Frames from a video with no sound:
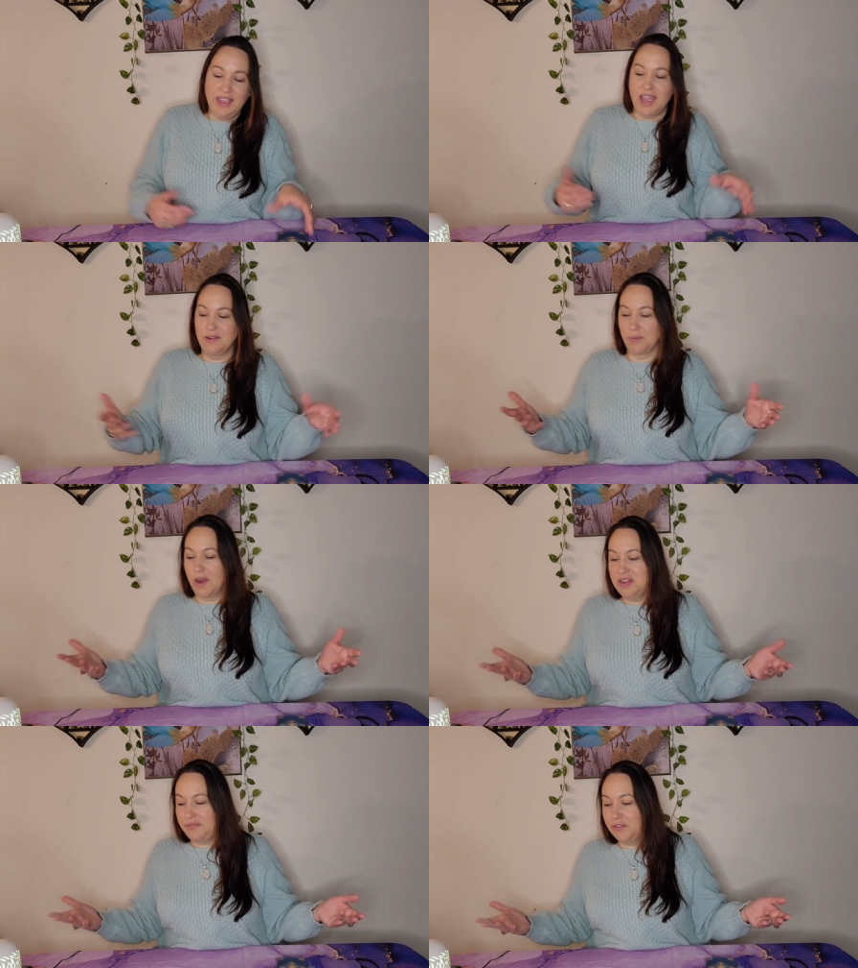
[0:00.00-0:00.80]
and
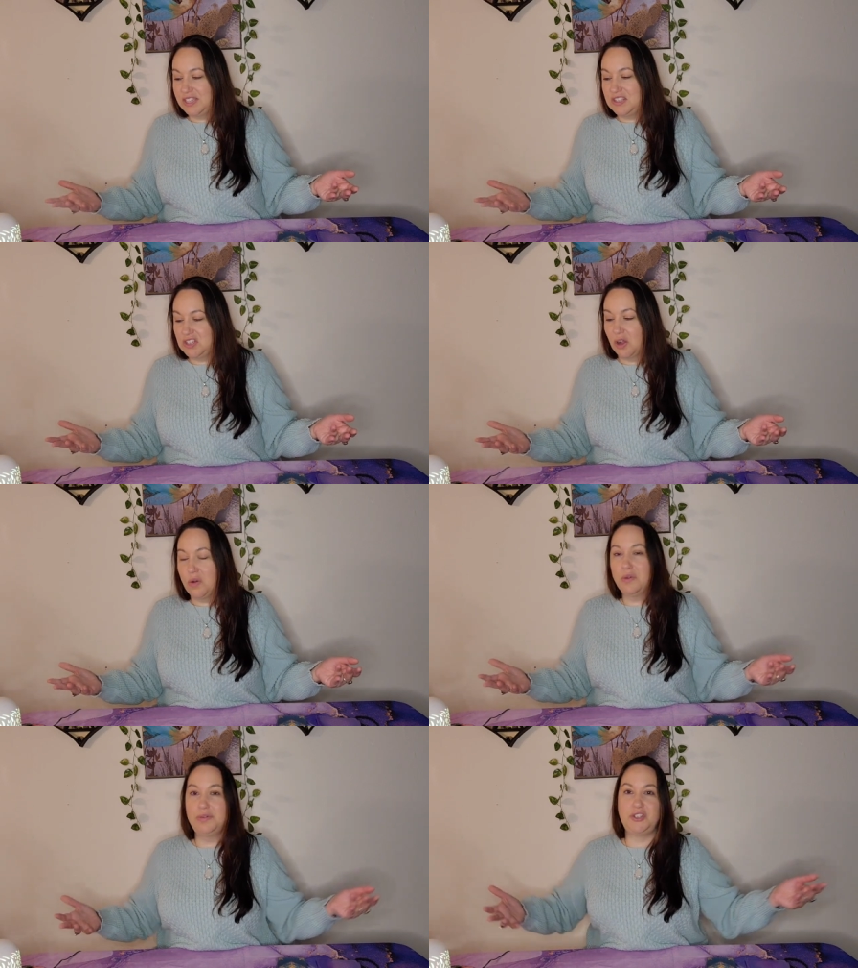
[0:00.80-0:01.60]
rightfully
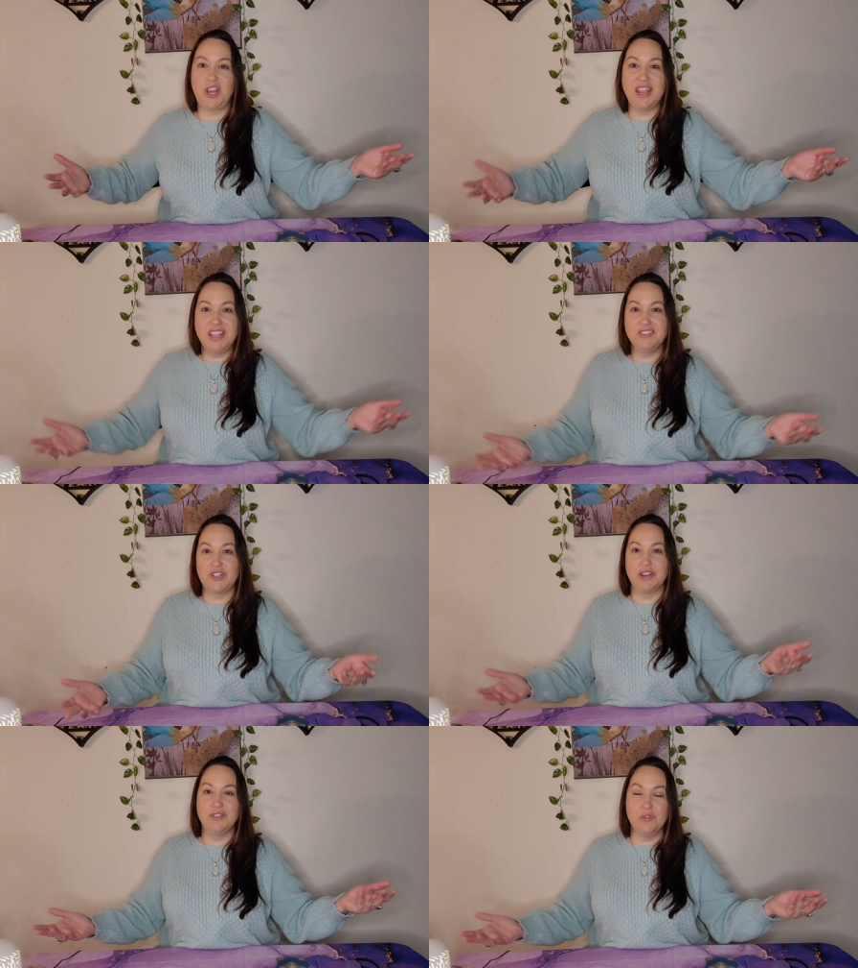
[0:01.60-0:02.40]
so, change
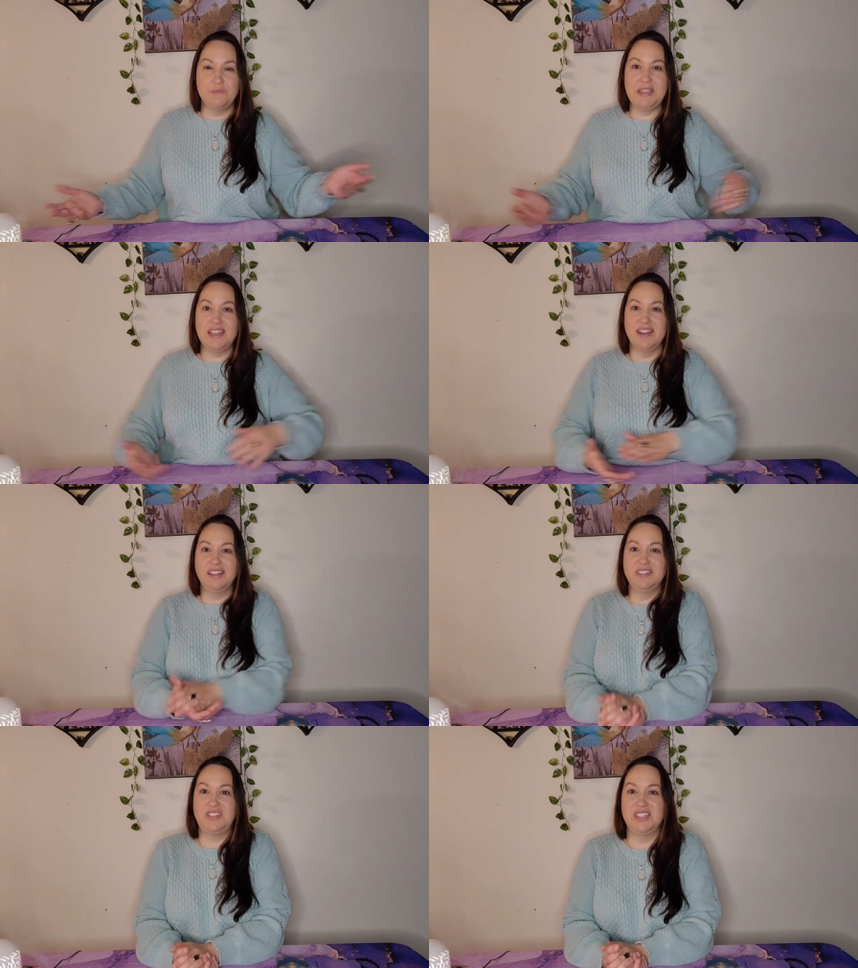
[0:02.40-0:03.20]
and new
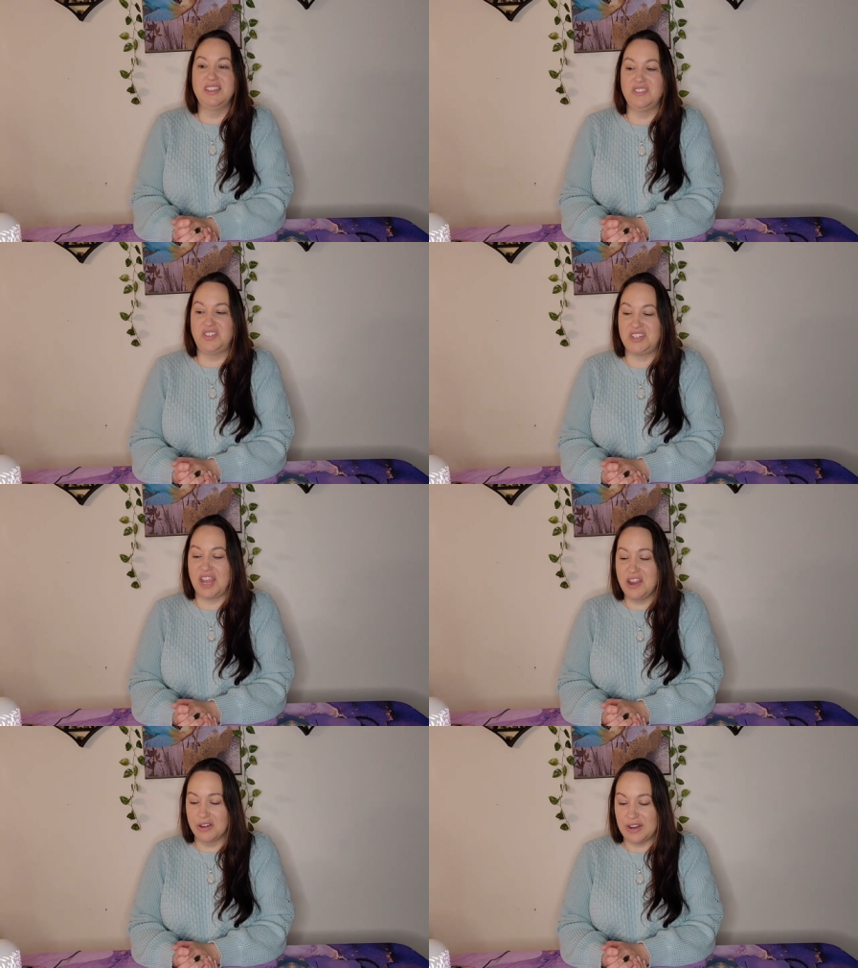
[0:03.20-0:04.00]
beginnings is
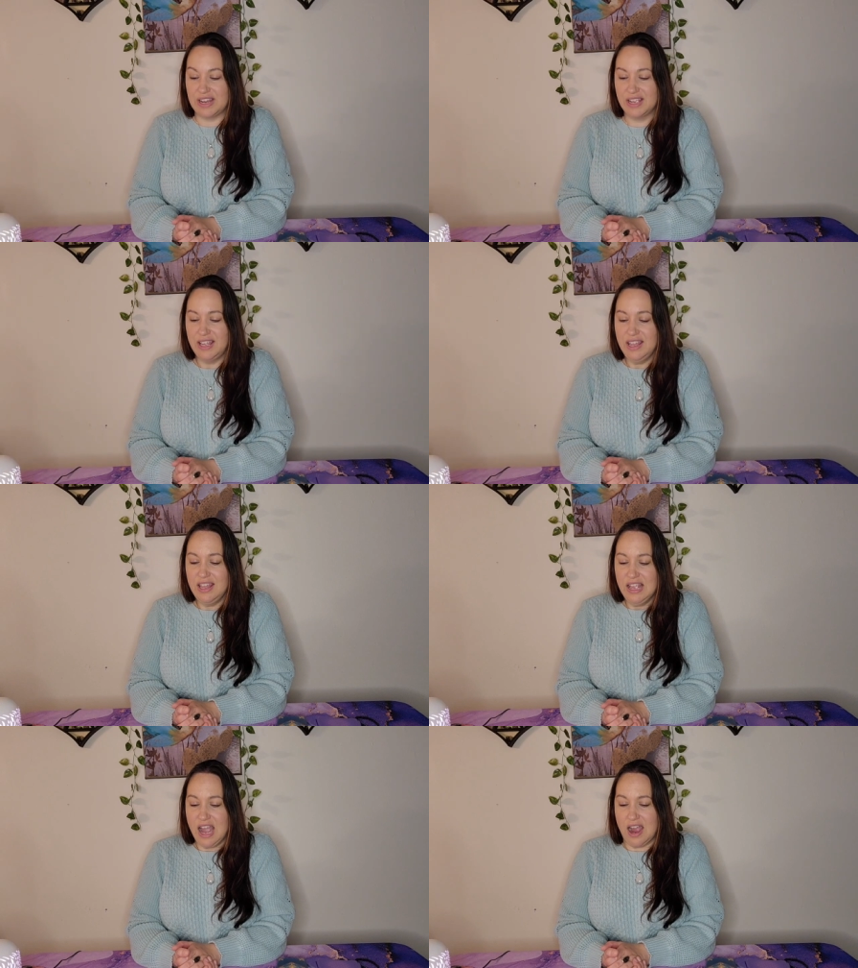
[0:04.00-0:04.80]
scary.
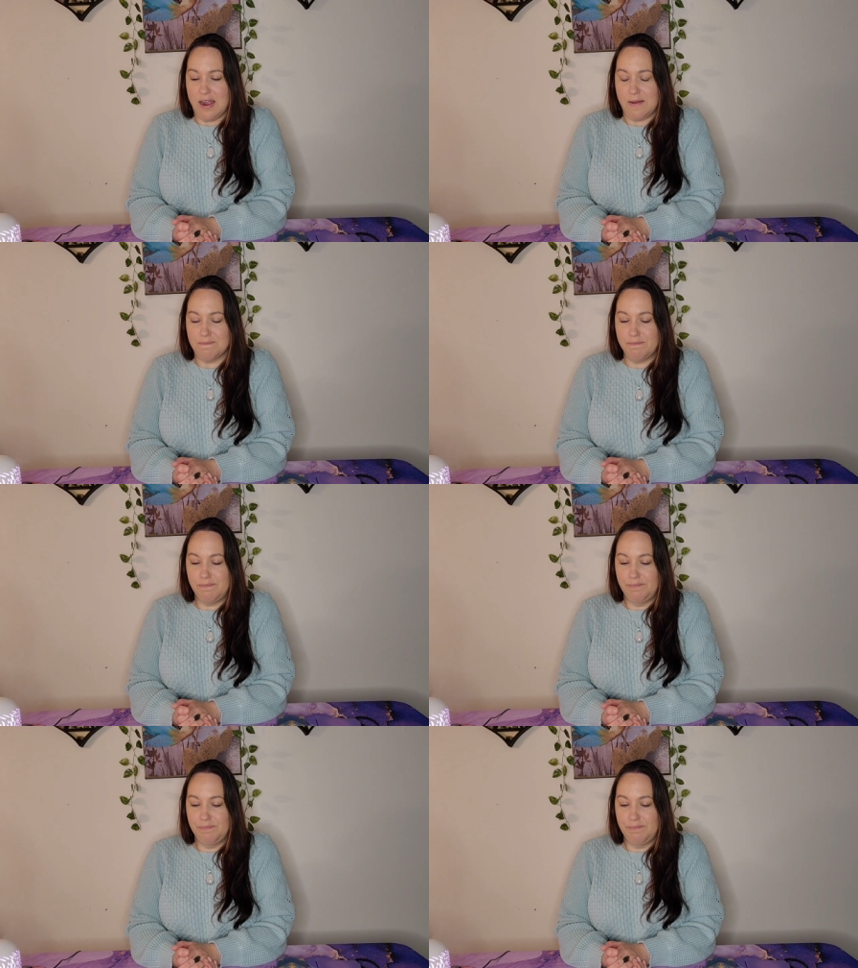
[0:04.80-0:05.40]
Um,